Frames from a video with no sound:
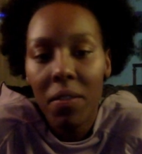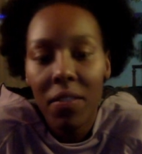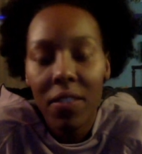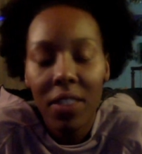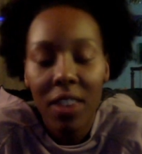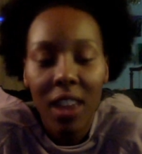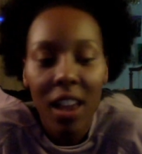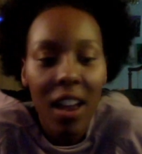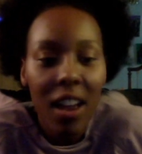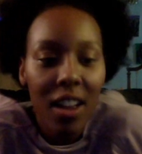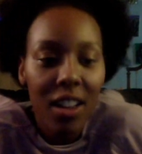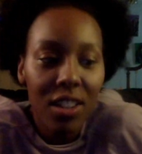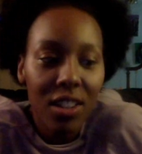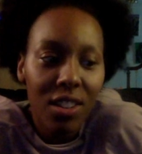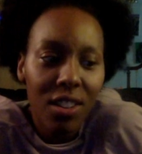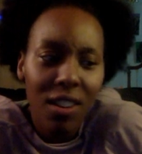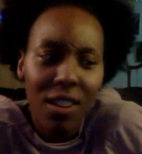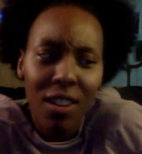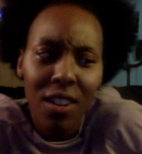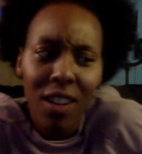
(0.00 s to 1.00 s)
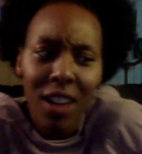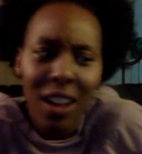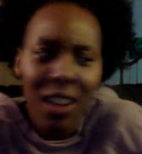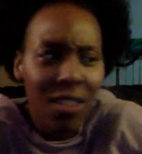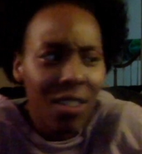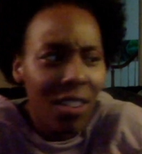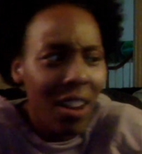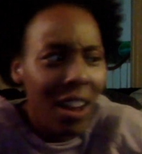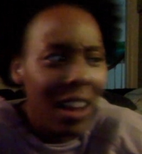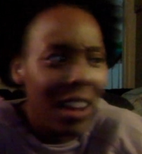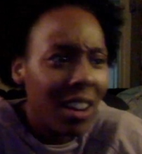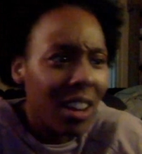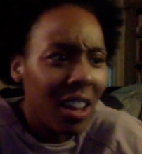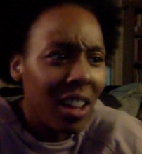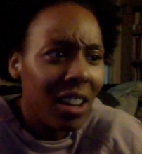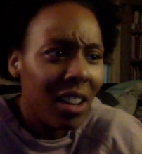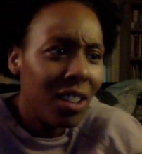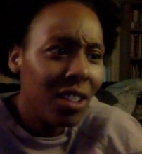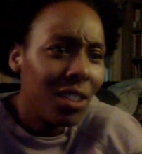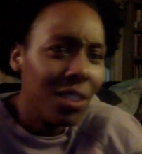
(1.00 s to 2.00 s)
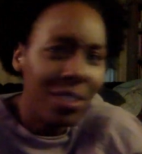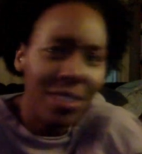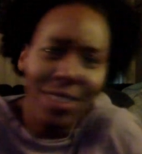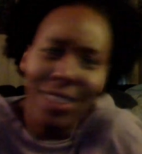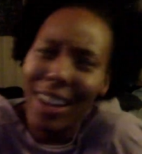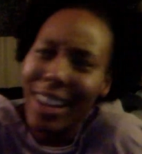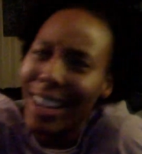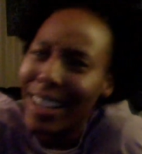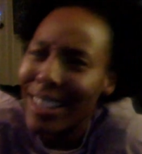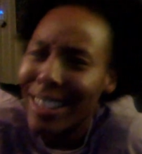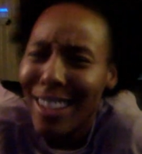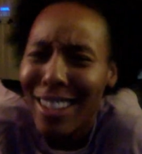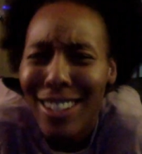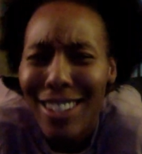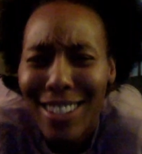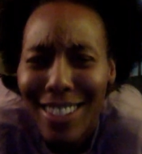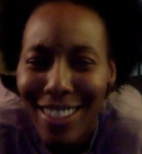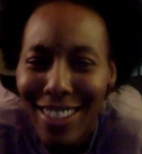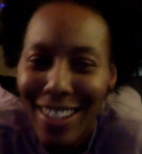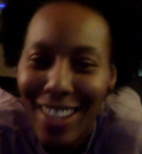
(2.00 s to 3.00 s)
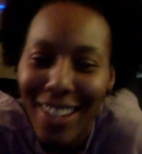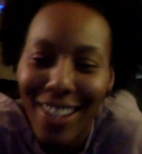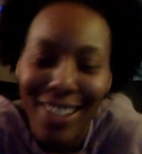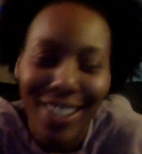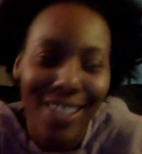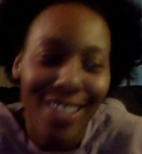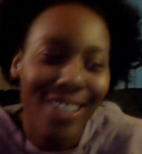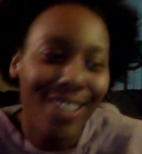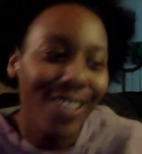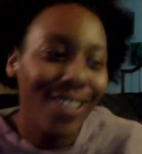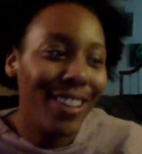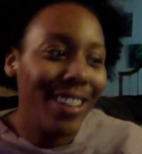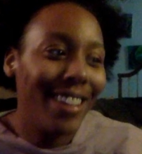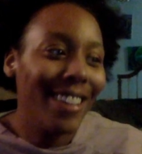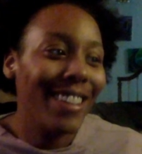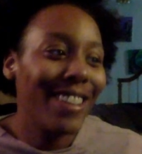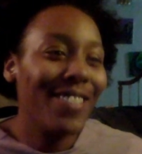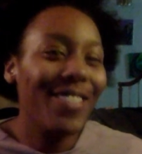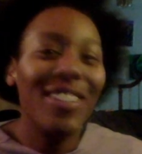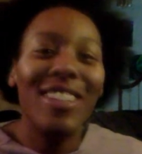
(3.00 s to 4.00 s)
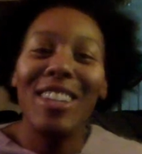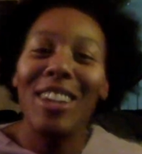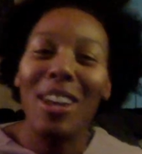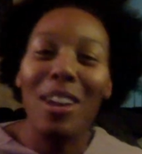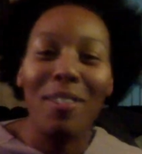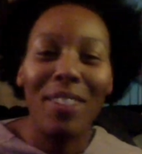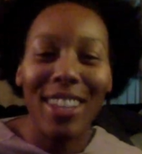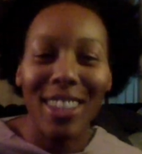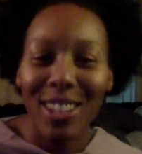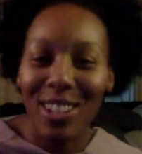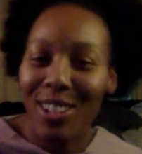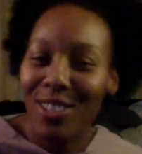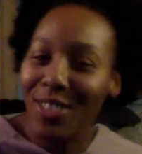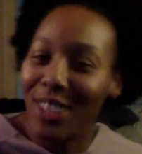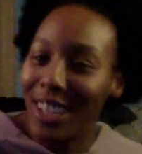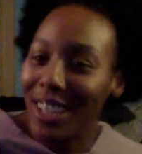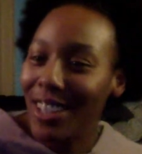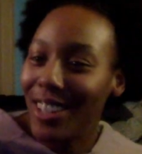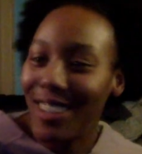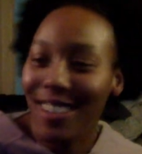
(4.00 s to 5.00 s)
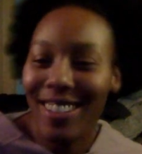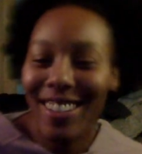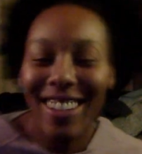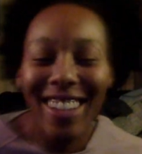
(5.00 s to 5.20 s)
Yeah, so I don't know how to get into it, so I guess I'll just get into it. Let me tell you about this fuck shit.